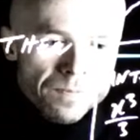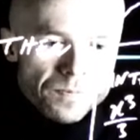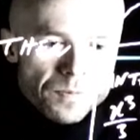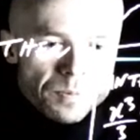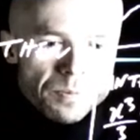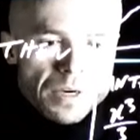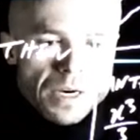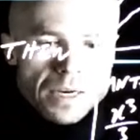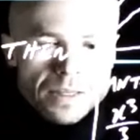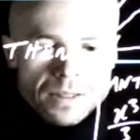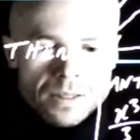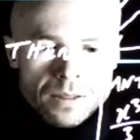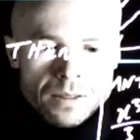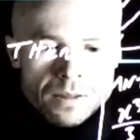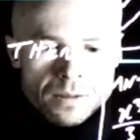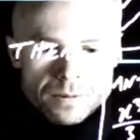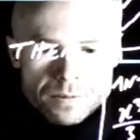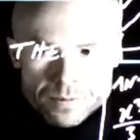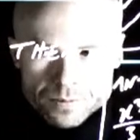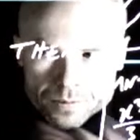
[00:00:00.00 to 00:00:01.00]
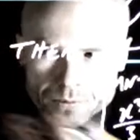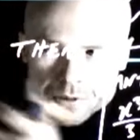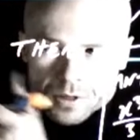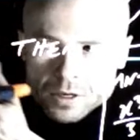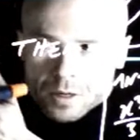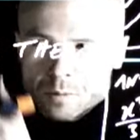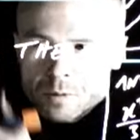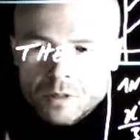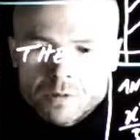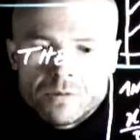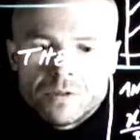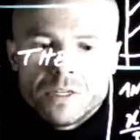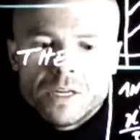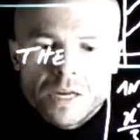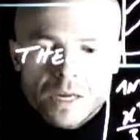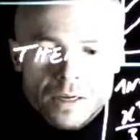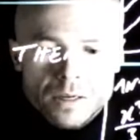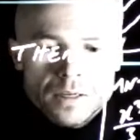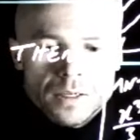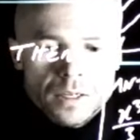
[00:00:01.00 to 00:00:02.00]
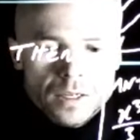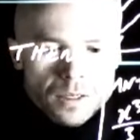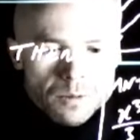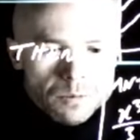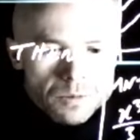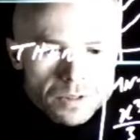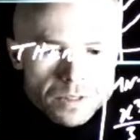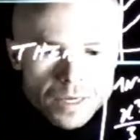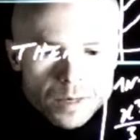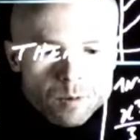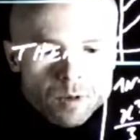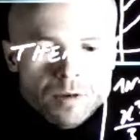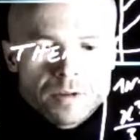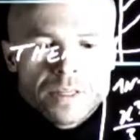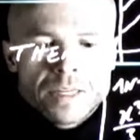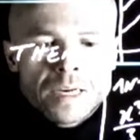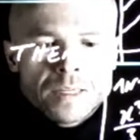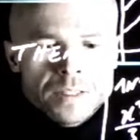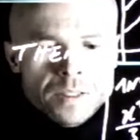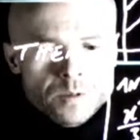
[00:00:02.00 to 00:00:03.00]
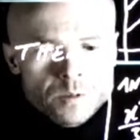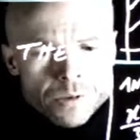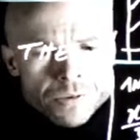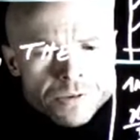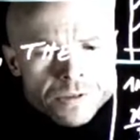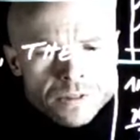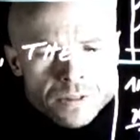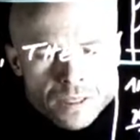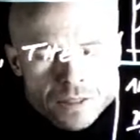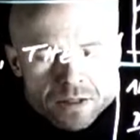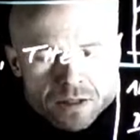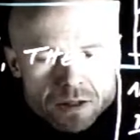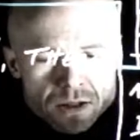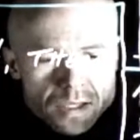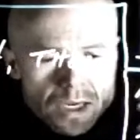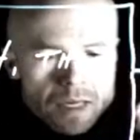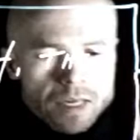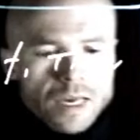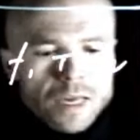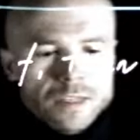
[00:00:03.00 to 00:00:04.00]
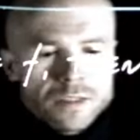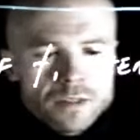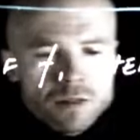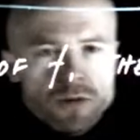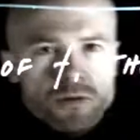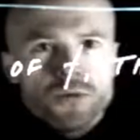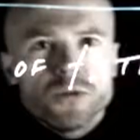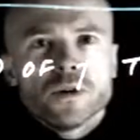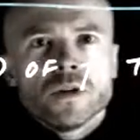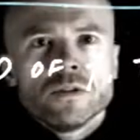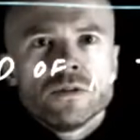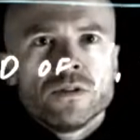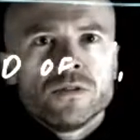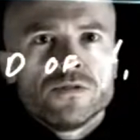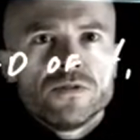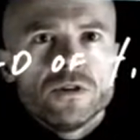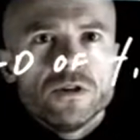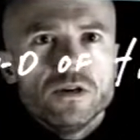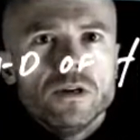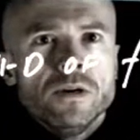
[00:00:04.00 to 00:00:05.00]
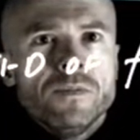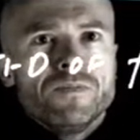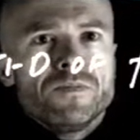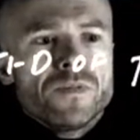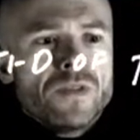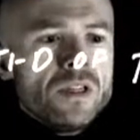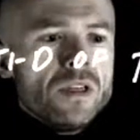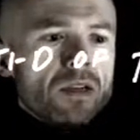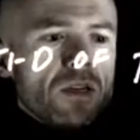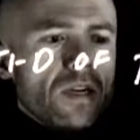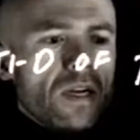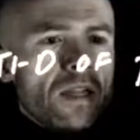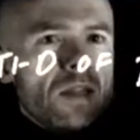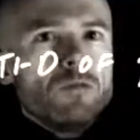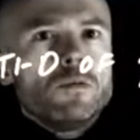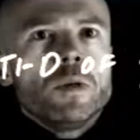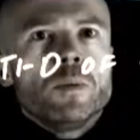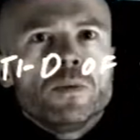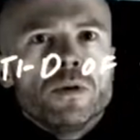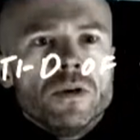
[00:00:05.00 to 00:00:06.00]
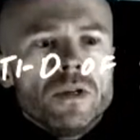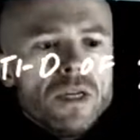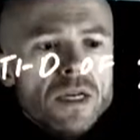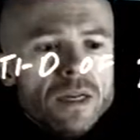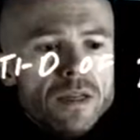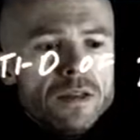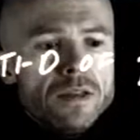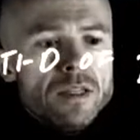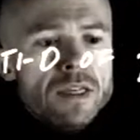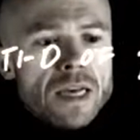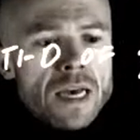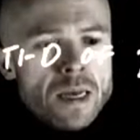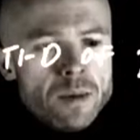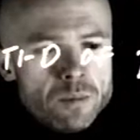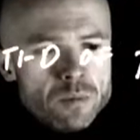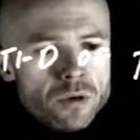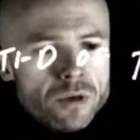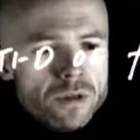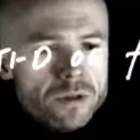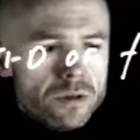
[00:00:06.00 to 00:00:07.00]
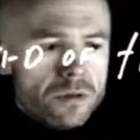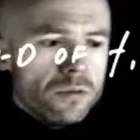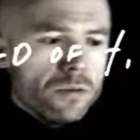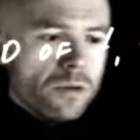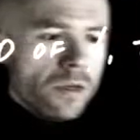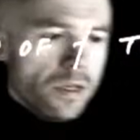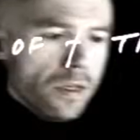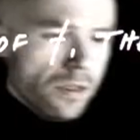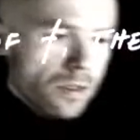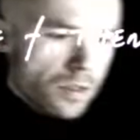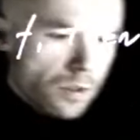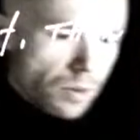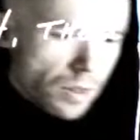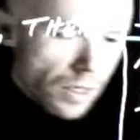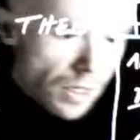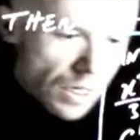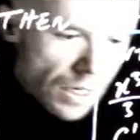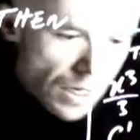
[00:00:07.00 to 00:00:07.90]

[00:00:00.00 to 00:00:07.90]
by the theorem over there, we take one of the antiderivatives. Let's just take x to the 4 over 4, and then we put in the endpoint 3. So we're going to